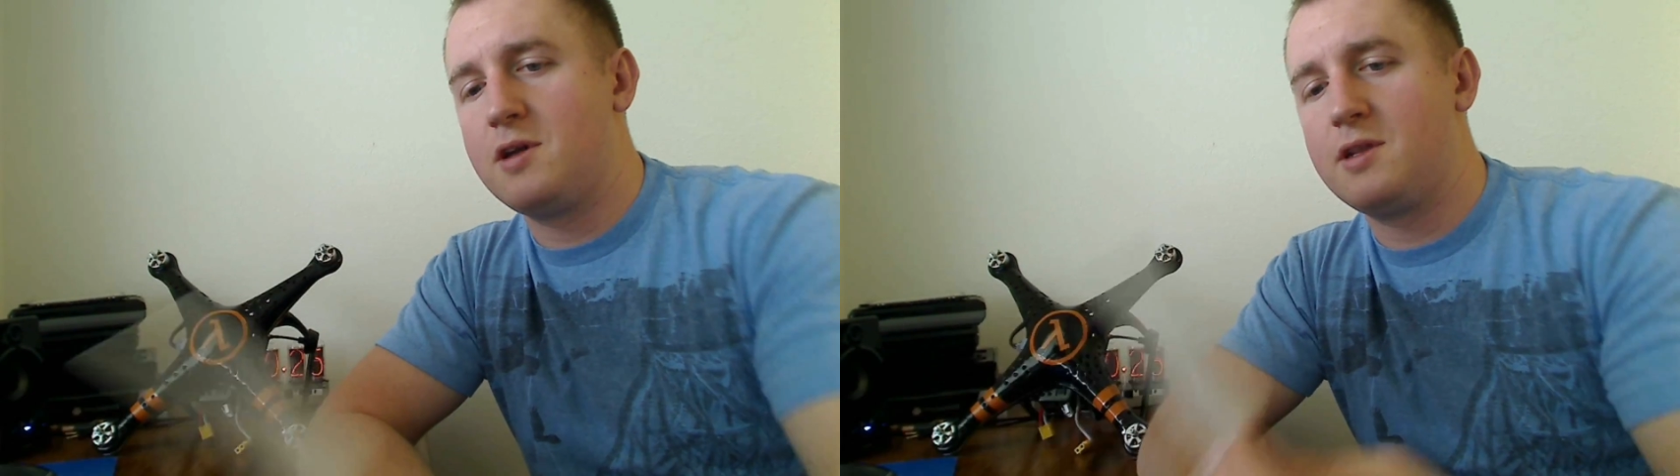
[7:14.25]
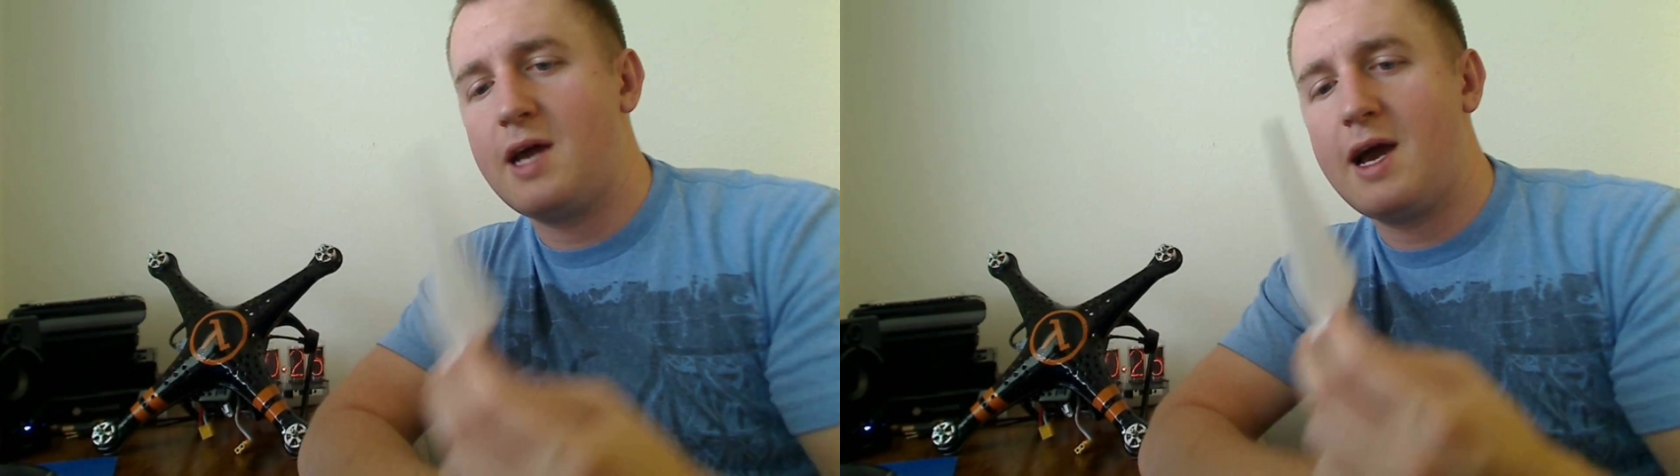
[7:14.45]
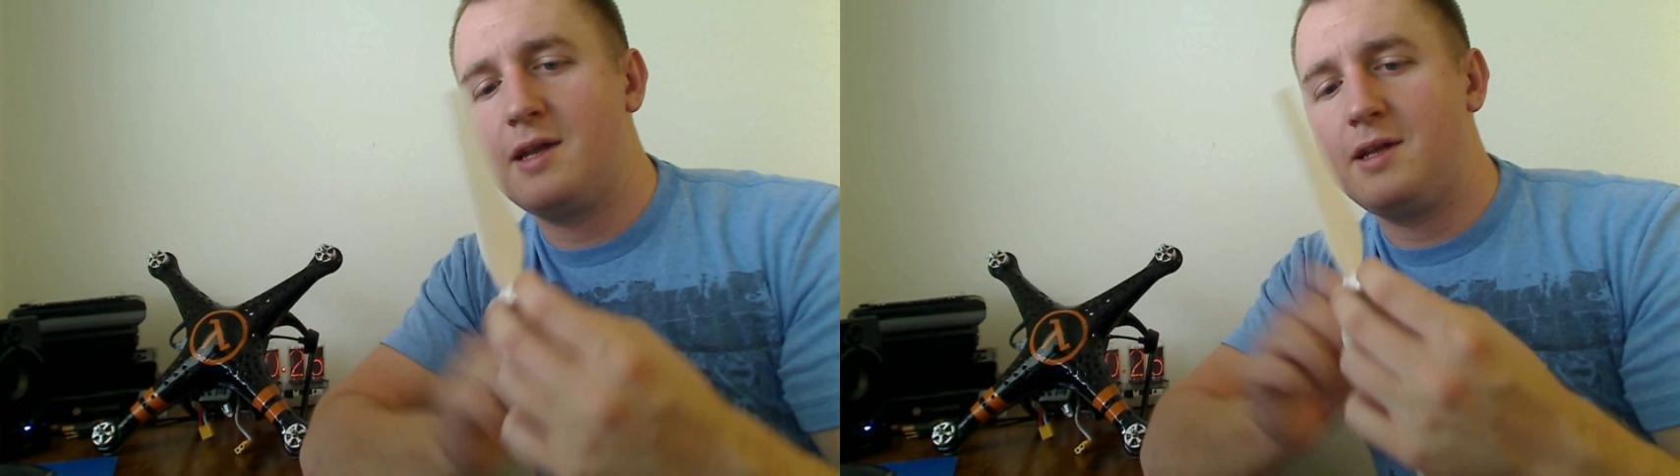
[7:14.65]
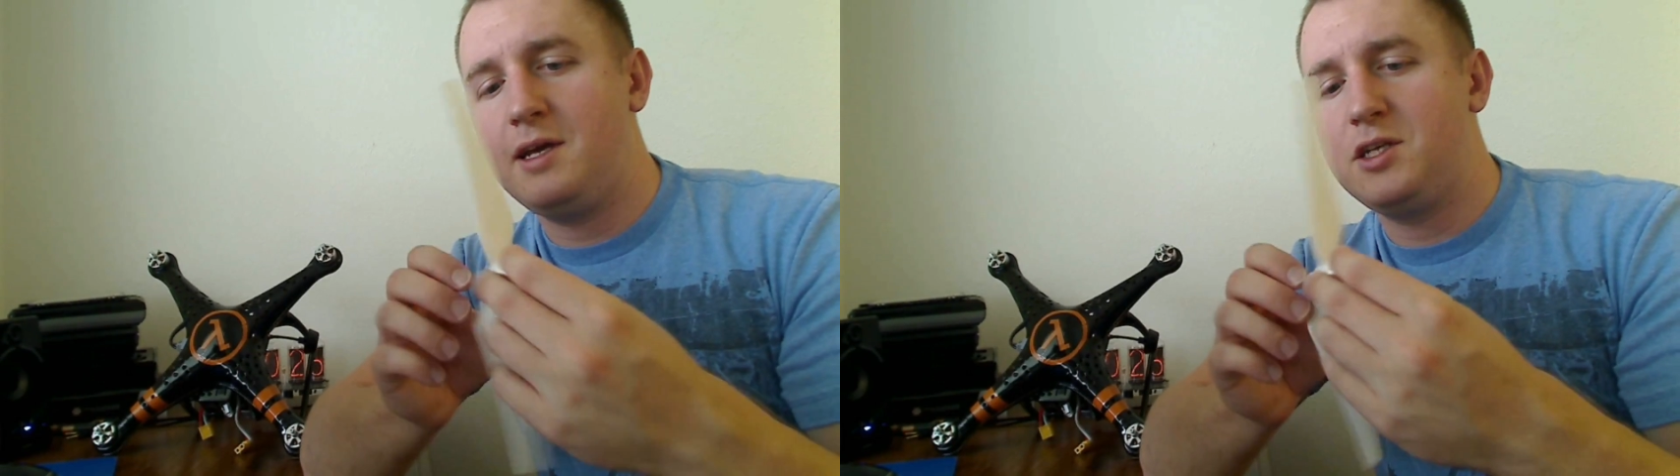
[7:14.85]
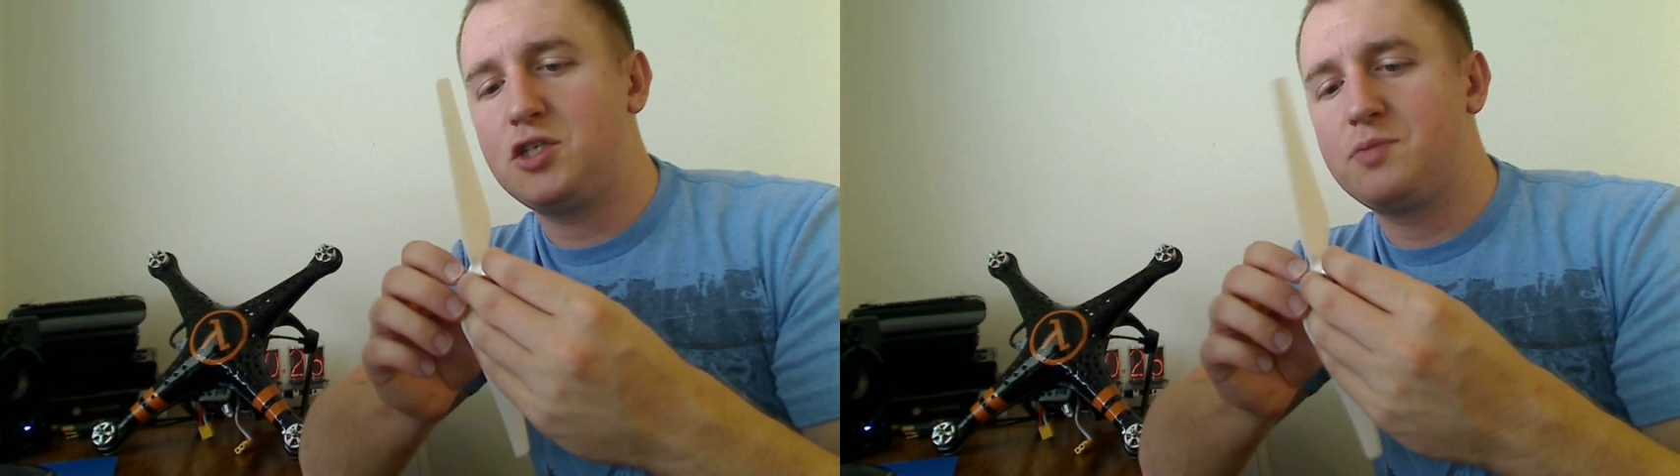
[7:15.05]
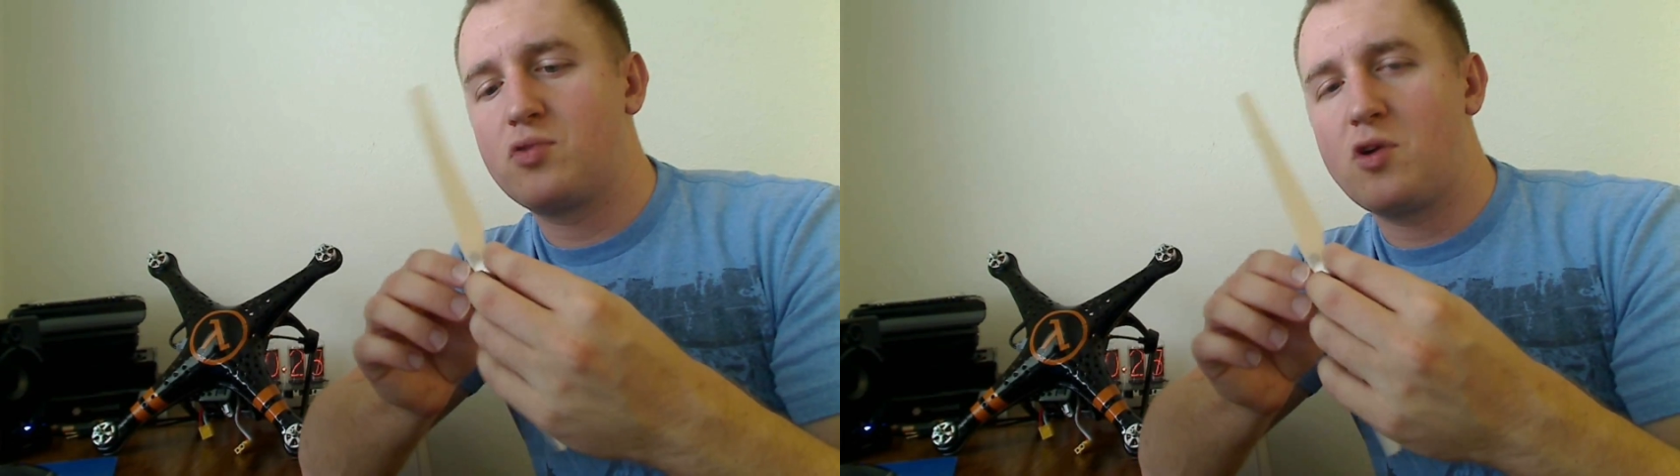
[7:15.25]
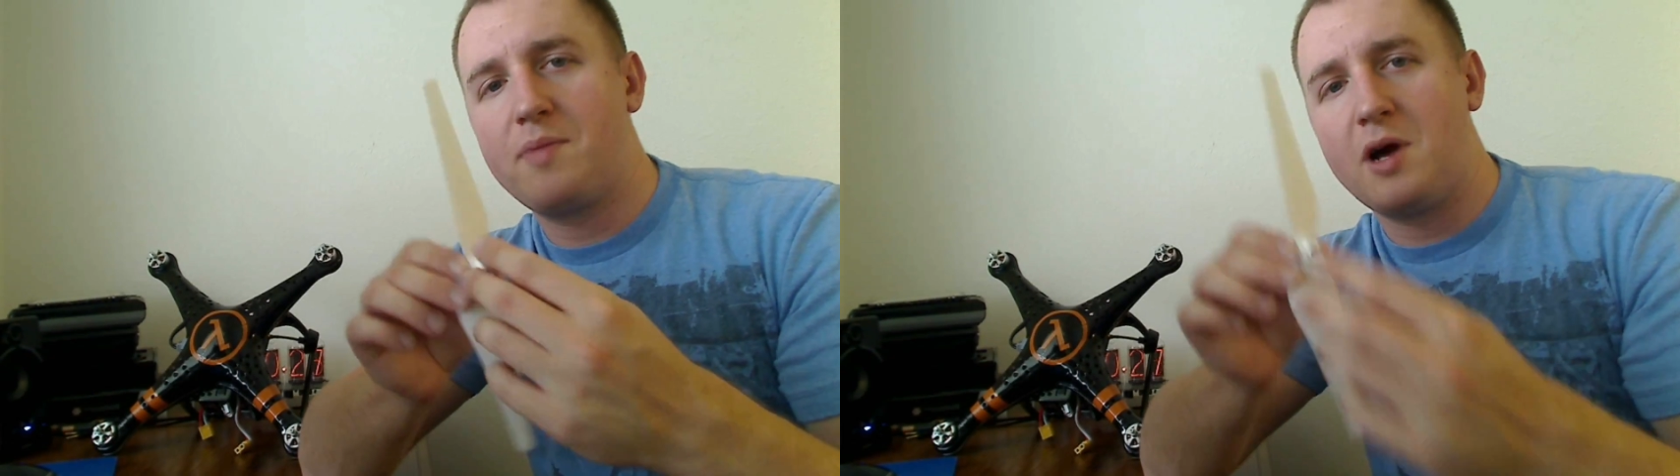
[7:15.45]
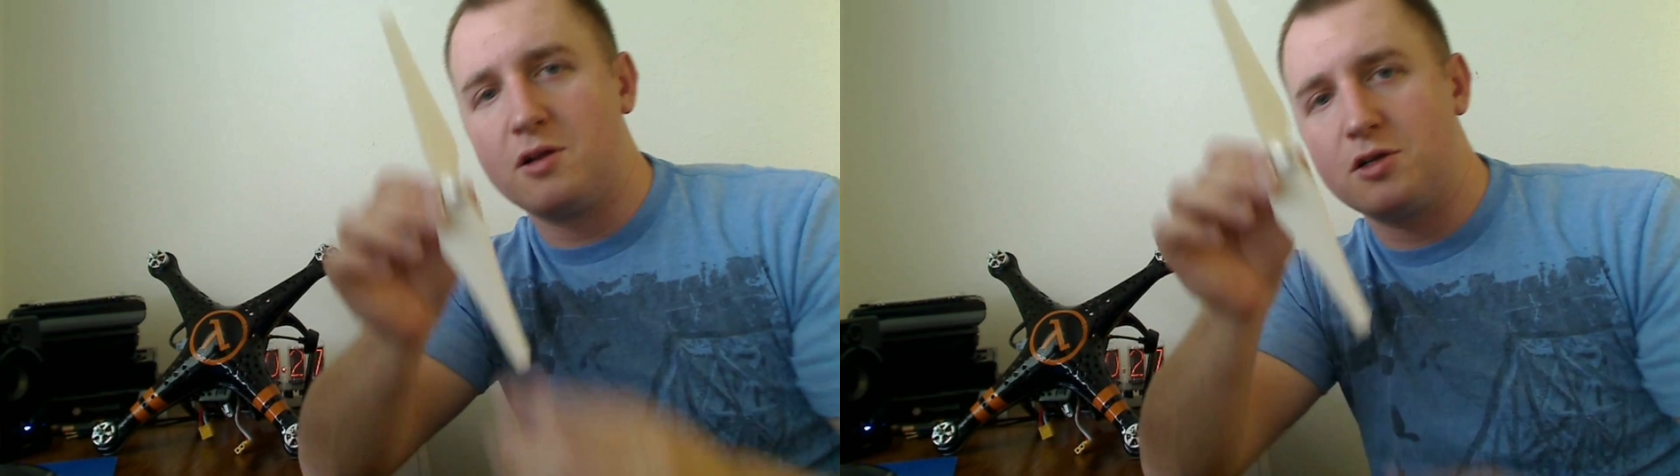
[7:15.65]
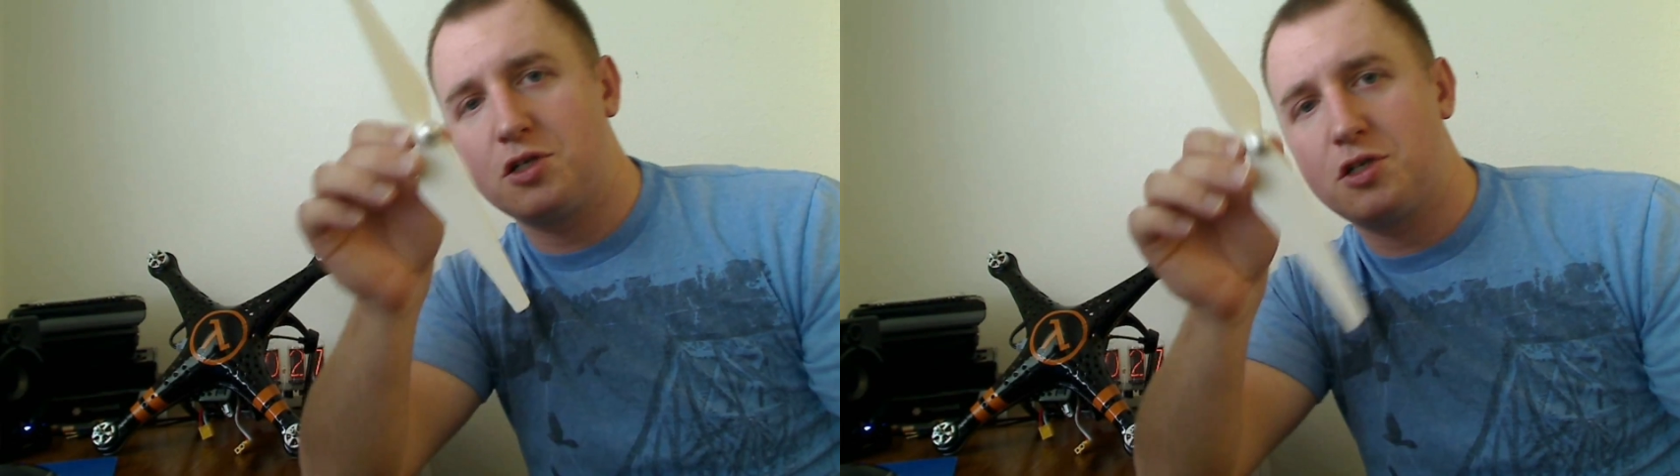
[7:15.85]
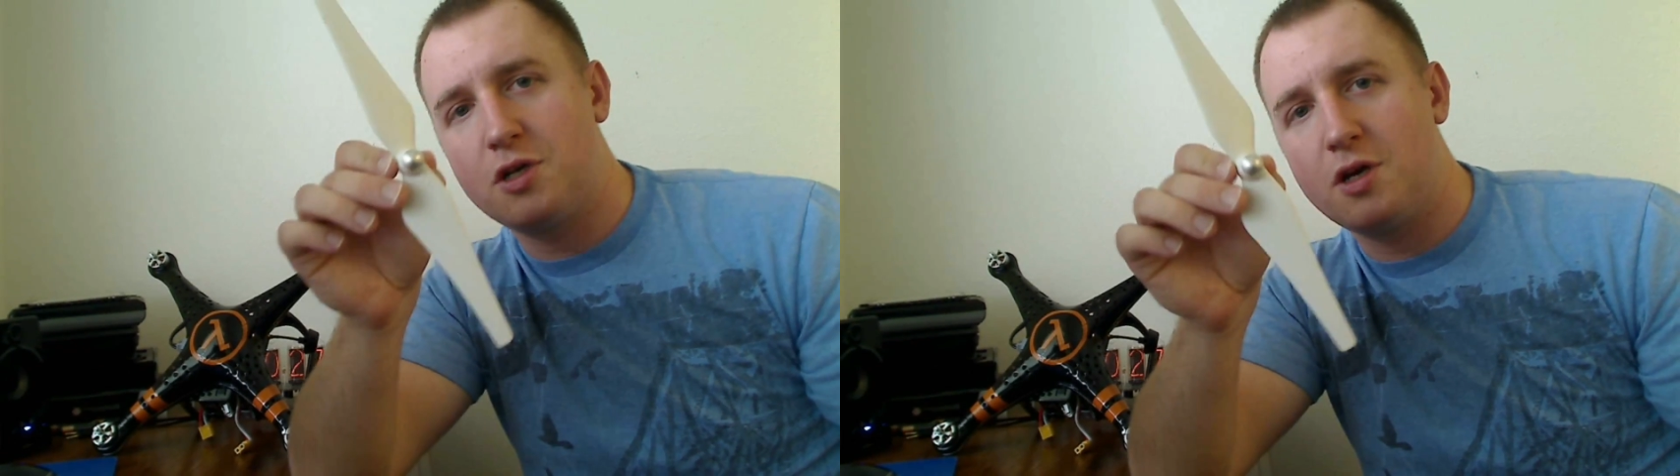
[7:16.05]
9H
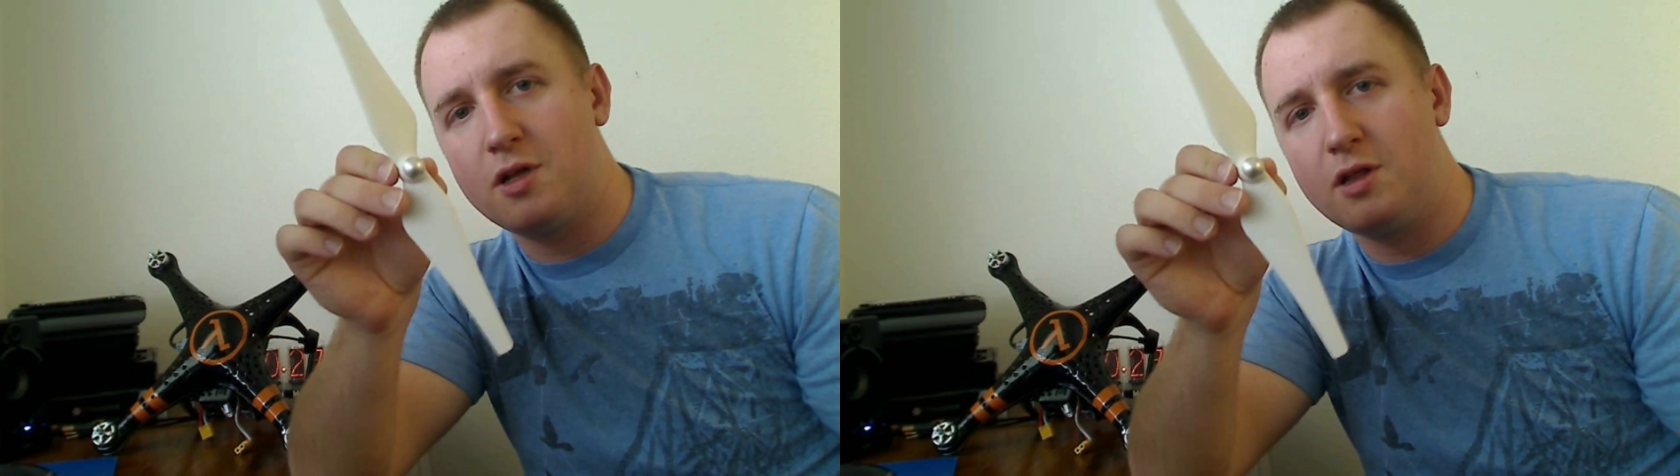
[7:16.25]
propellers,